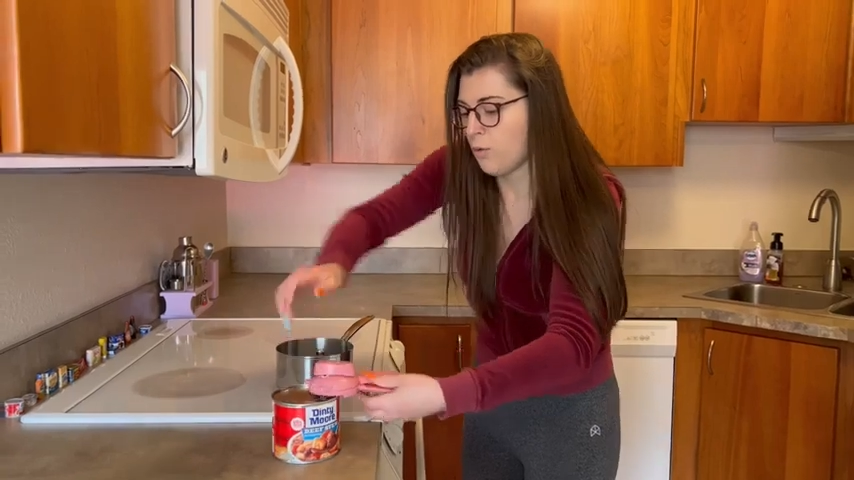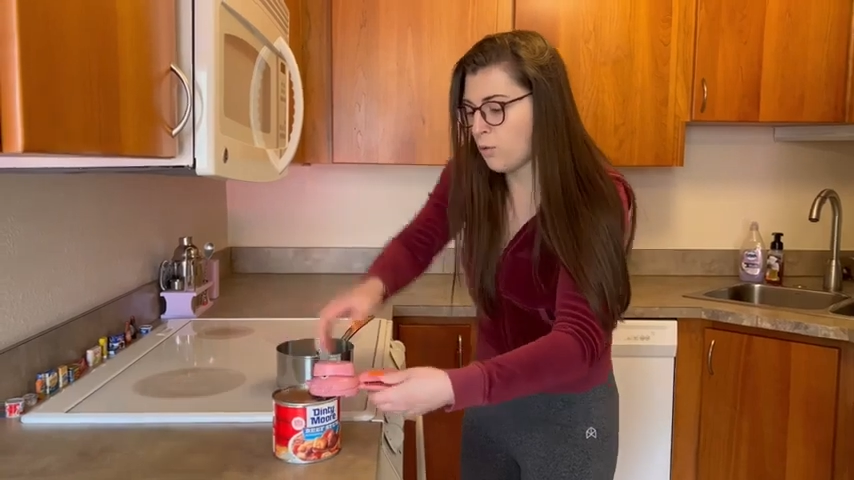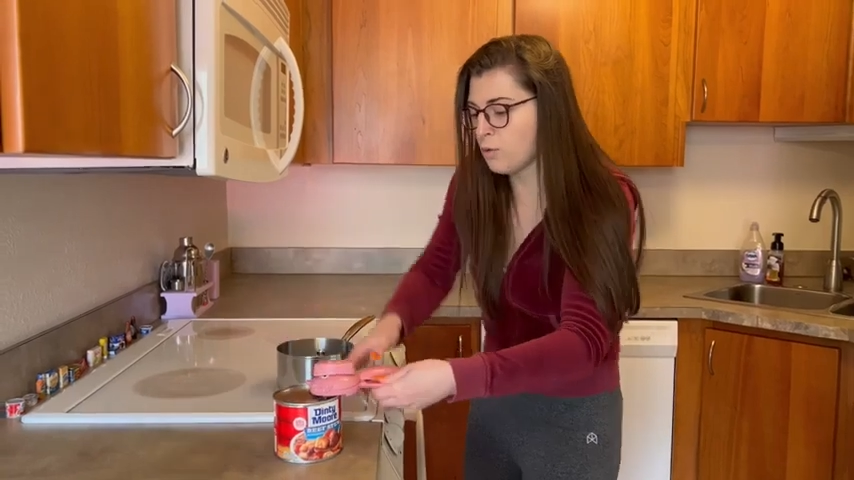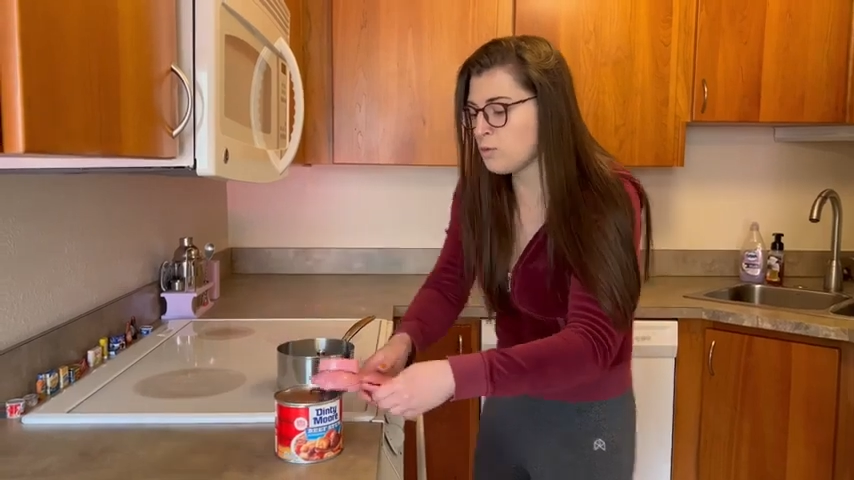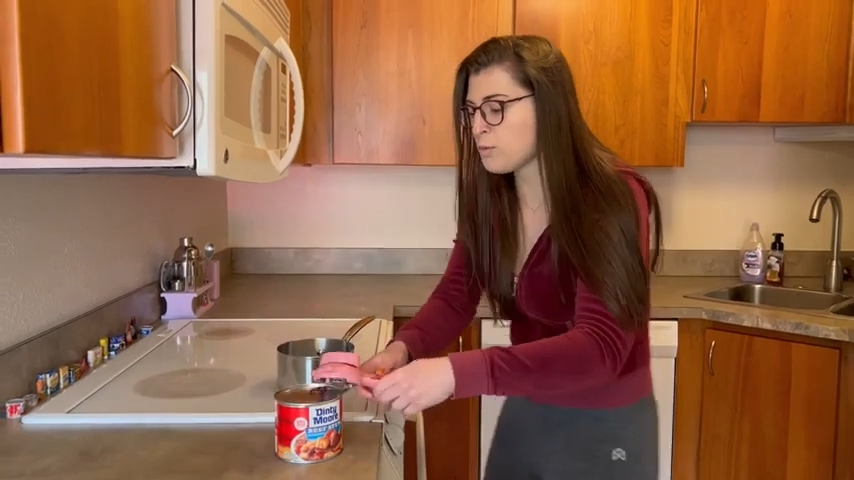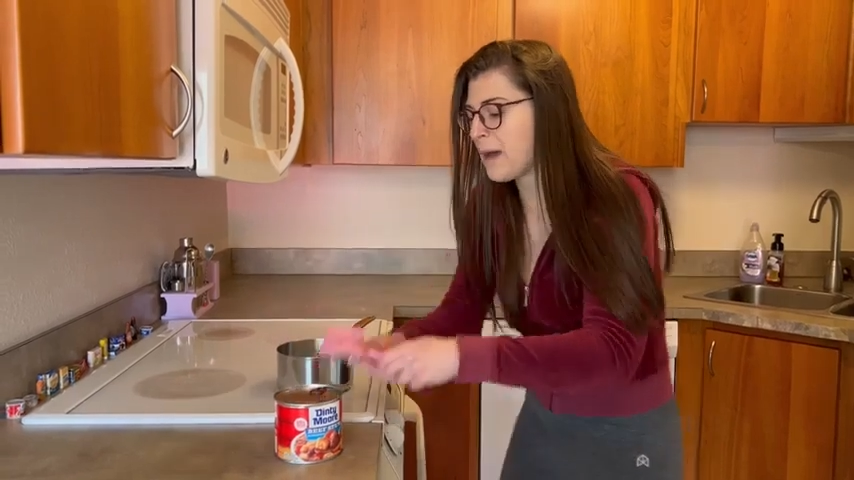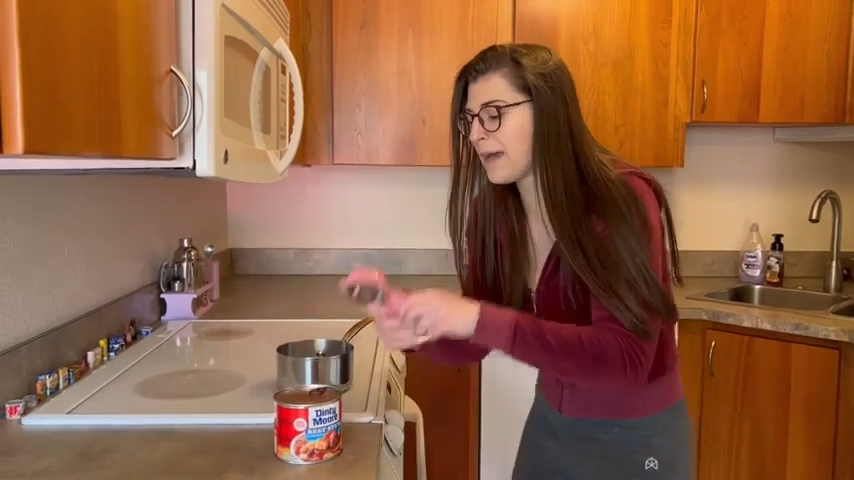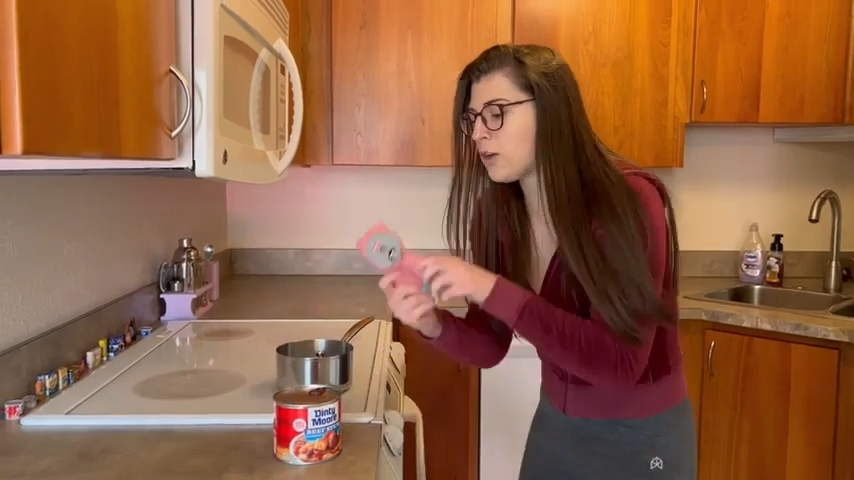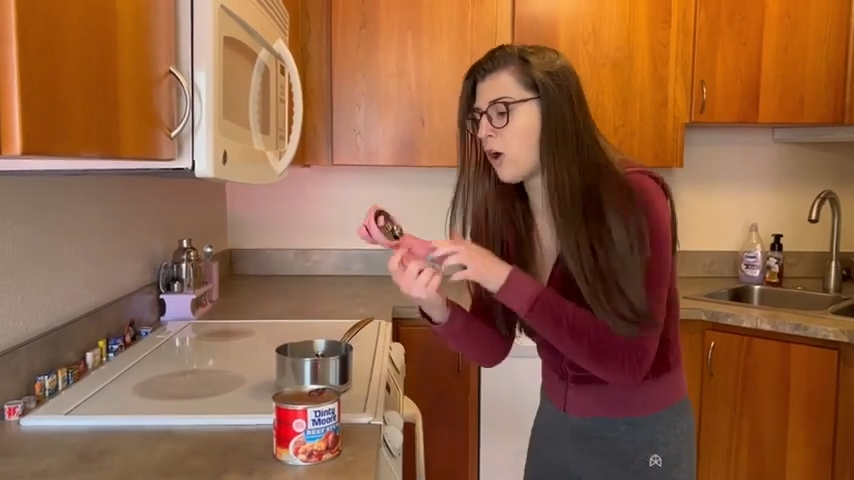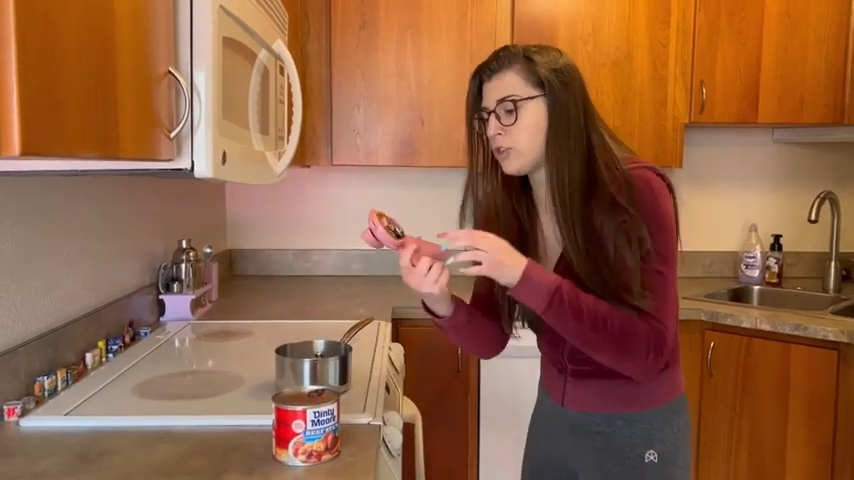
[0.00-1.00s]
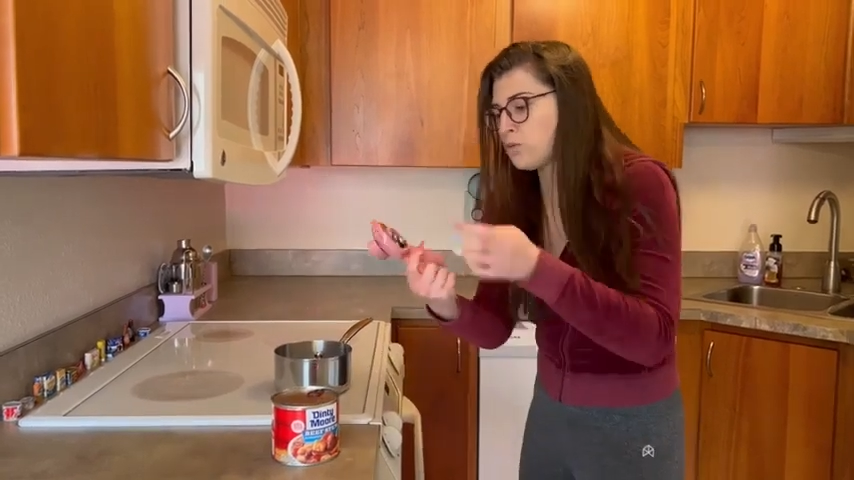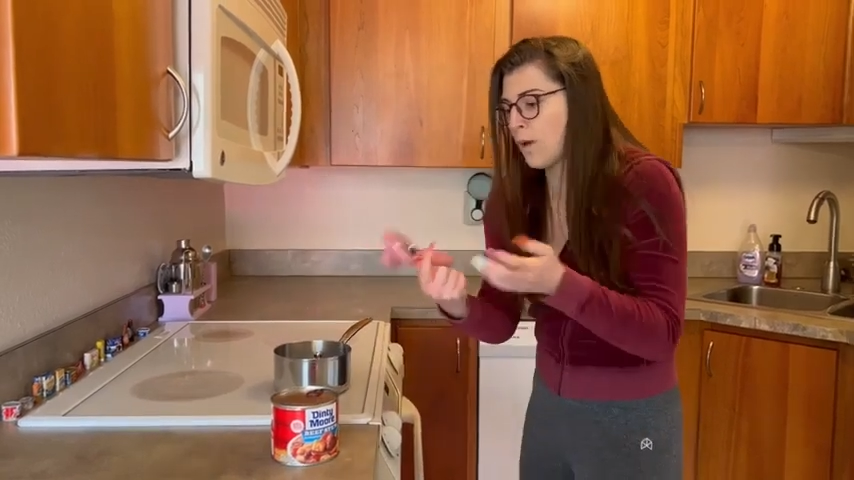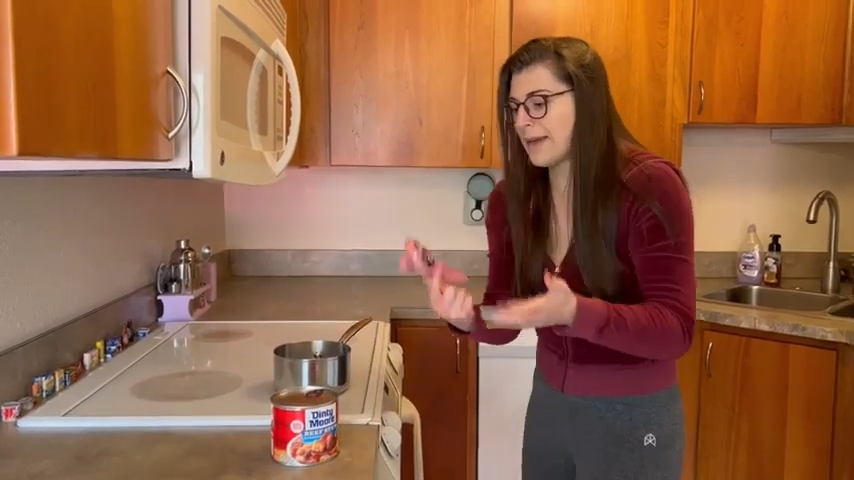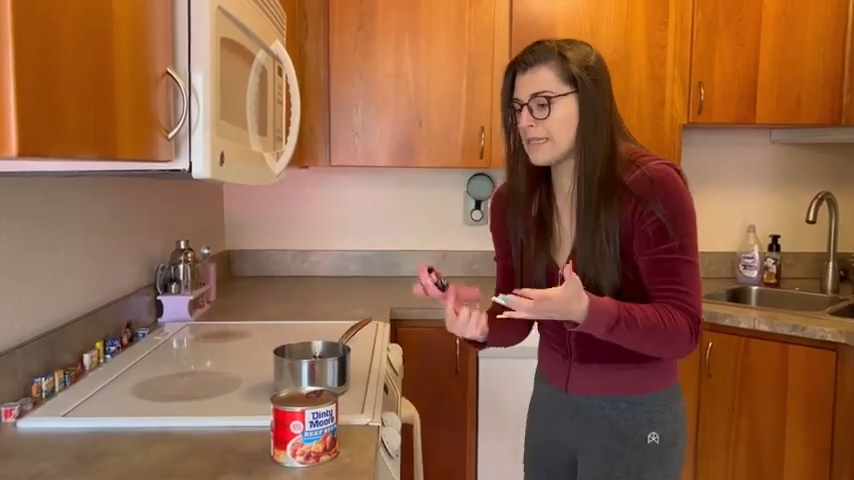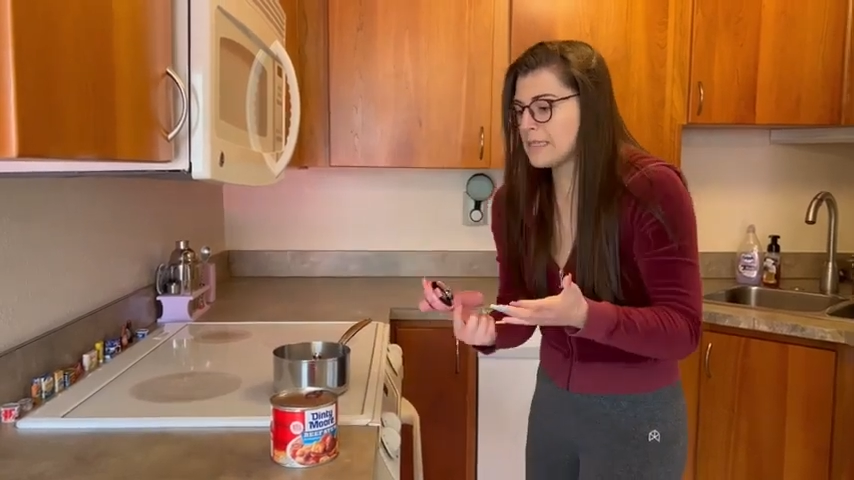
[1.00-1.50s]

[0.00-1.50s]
Oh my gosh, why